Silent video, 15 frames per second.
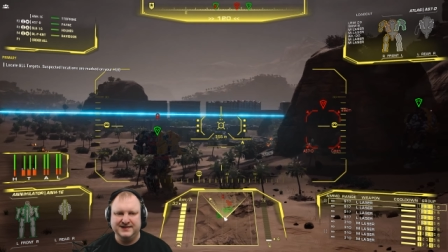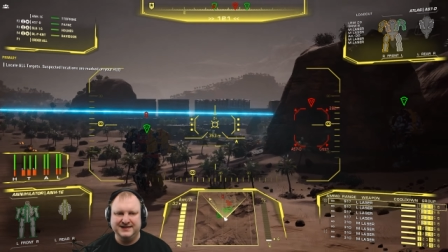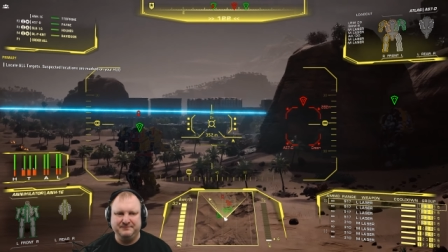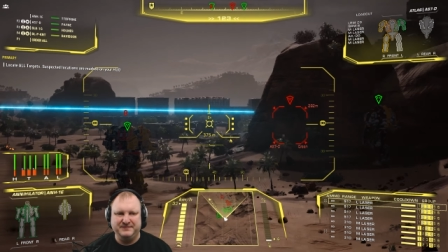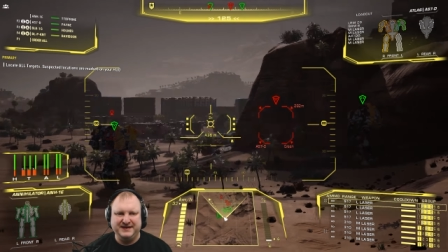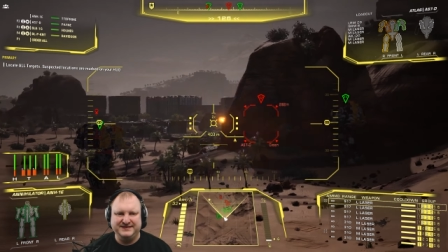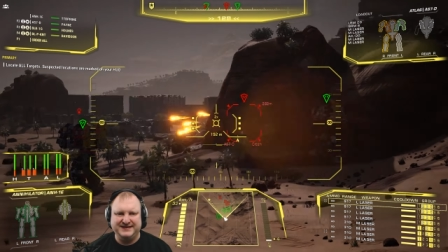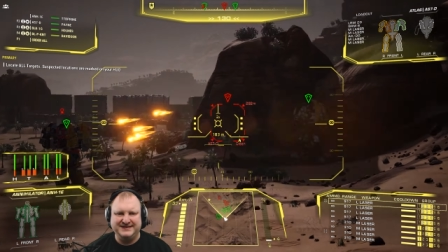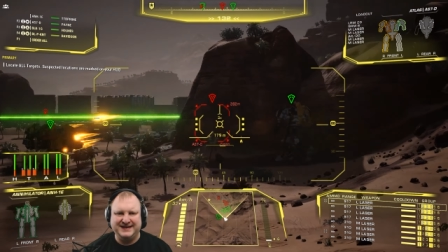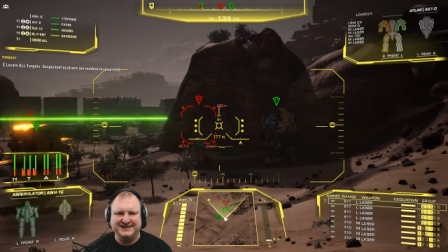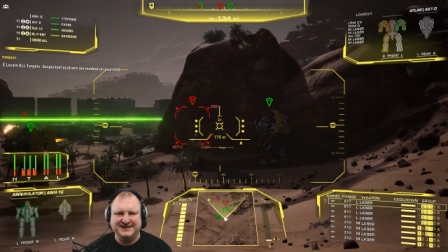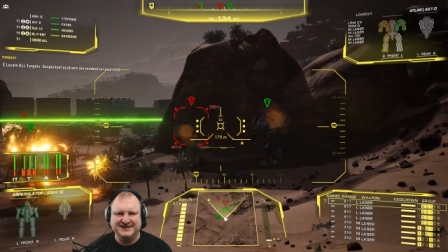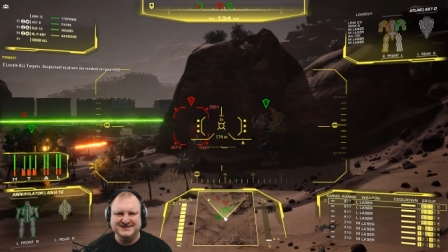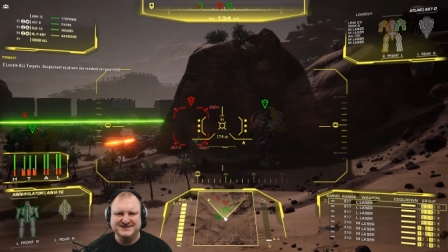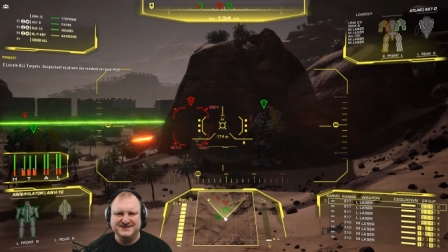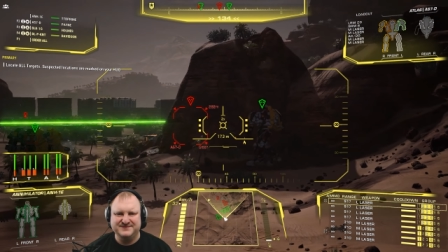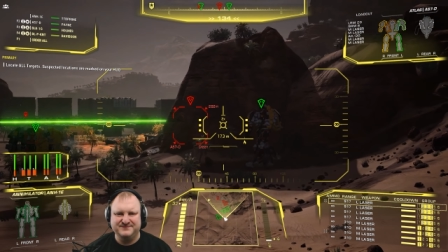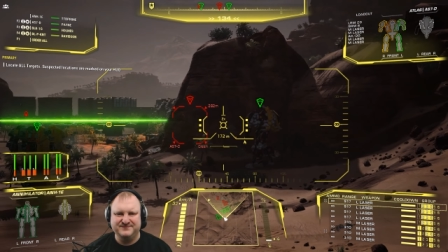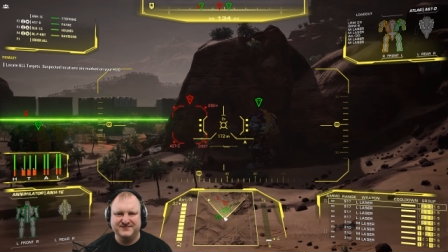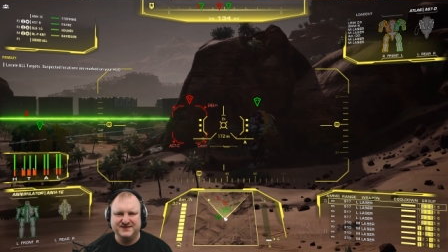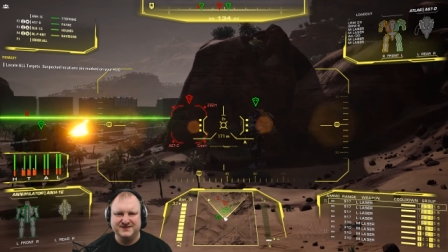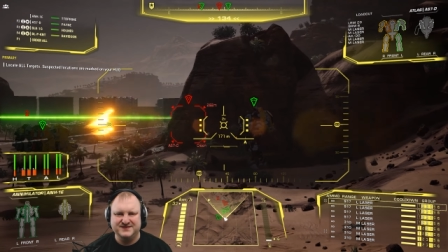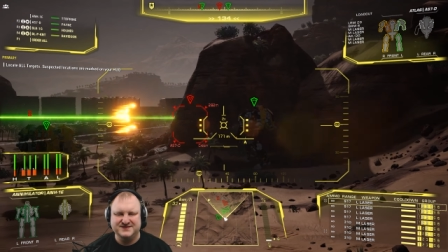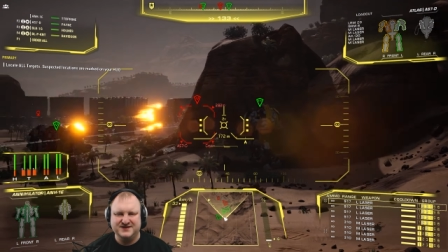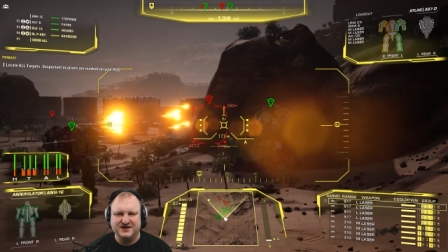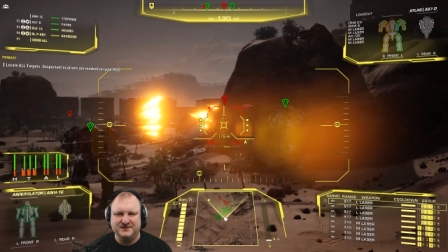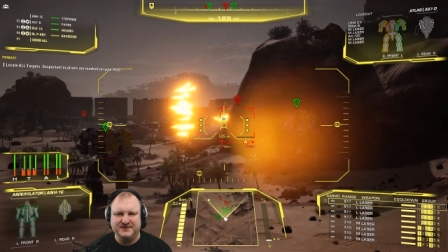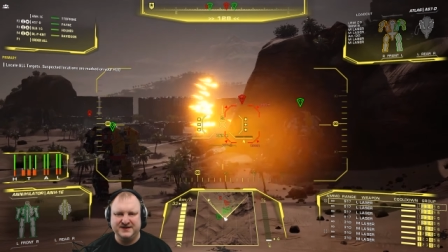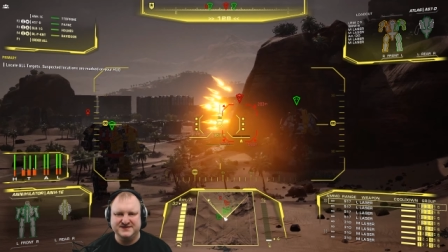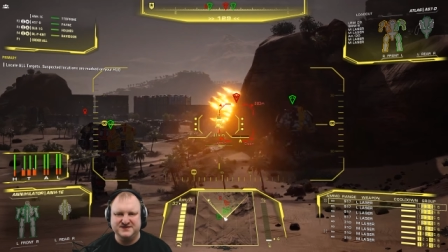Let me at that Atlas. It's
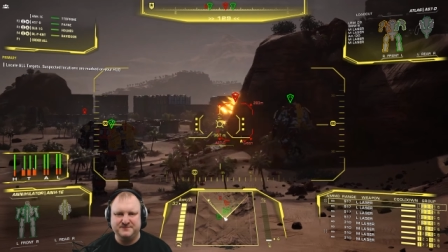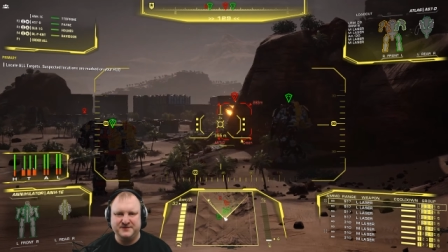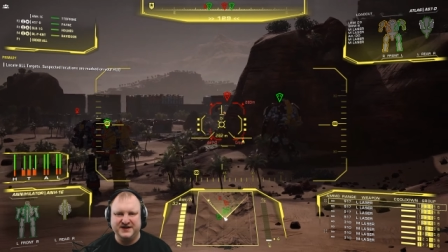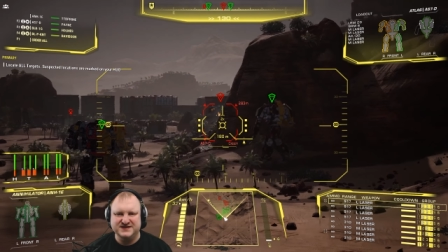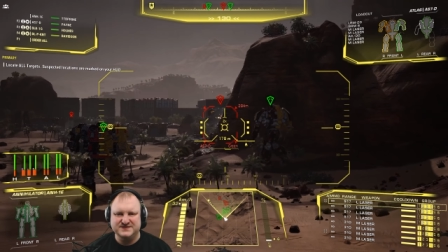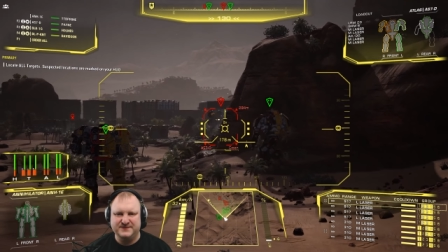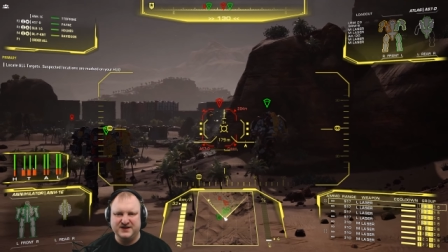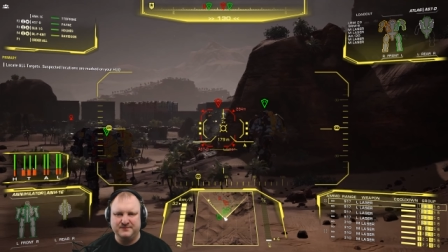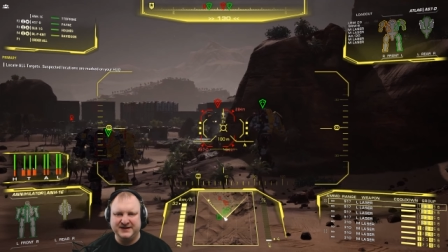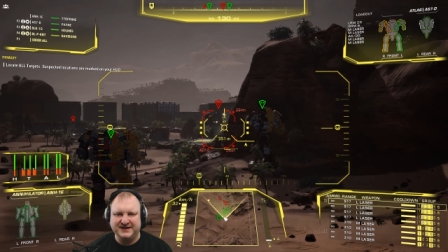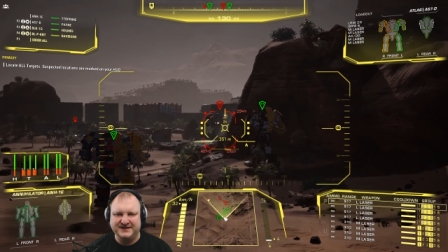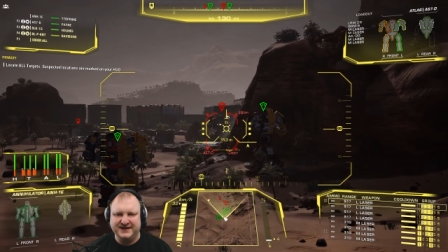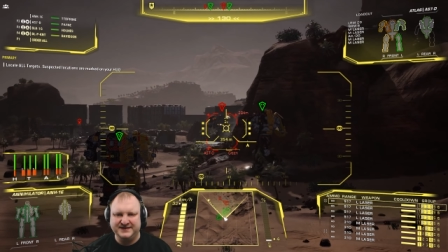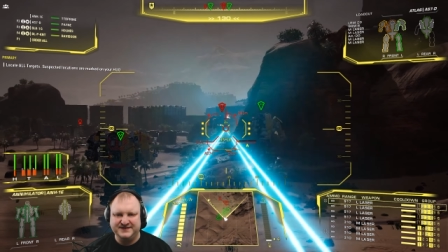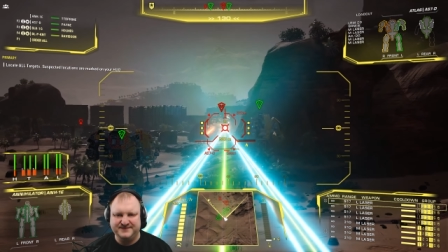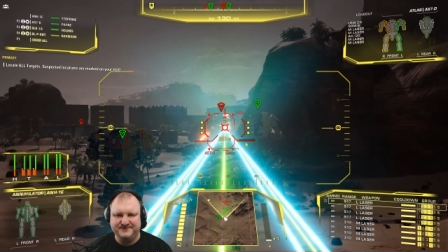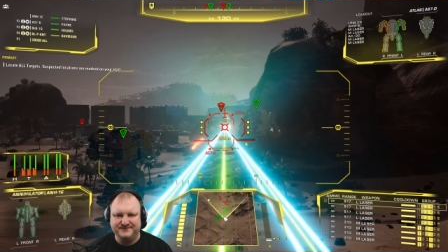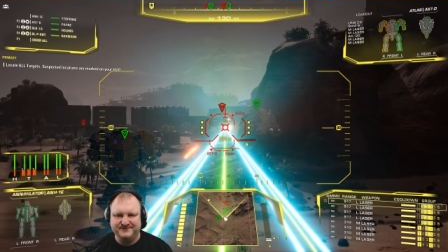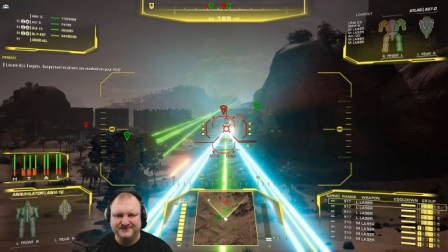gonna be surprised by the Black Knight.